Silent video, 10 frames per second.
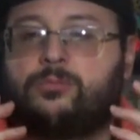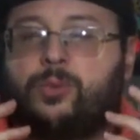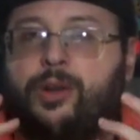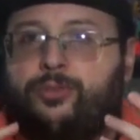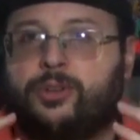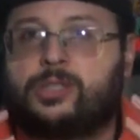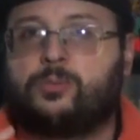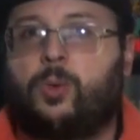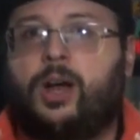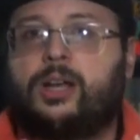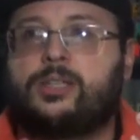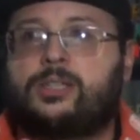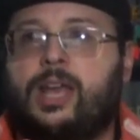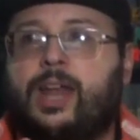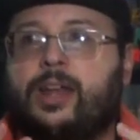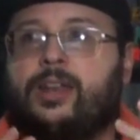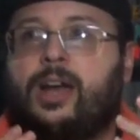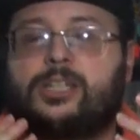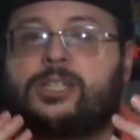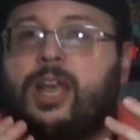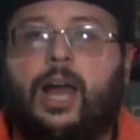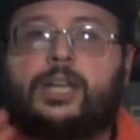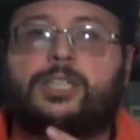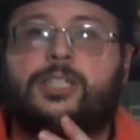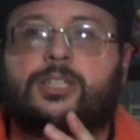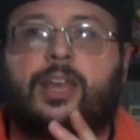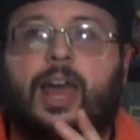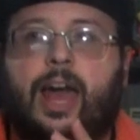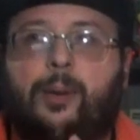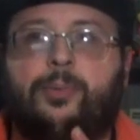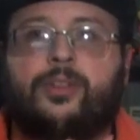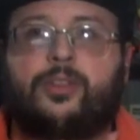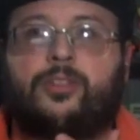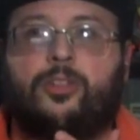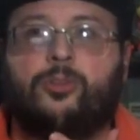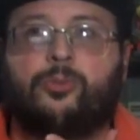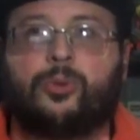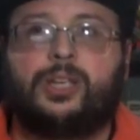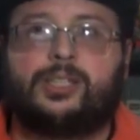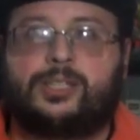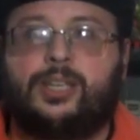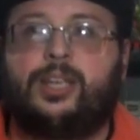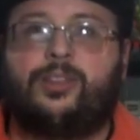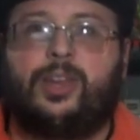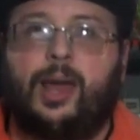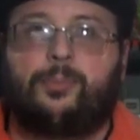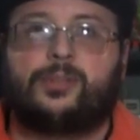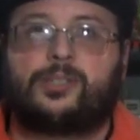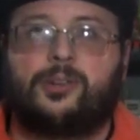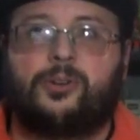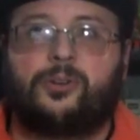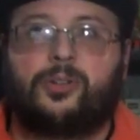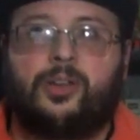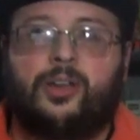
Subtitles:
reference was had I not I actually just happened to re-see the episode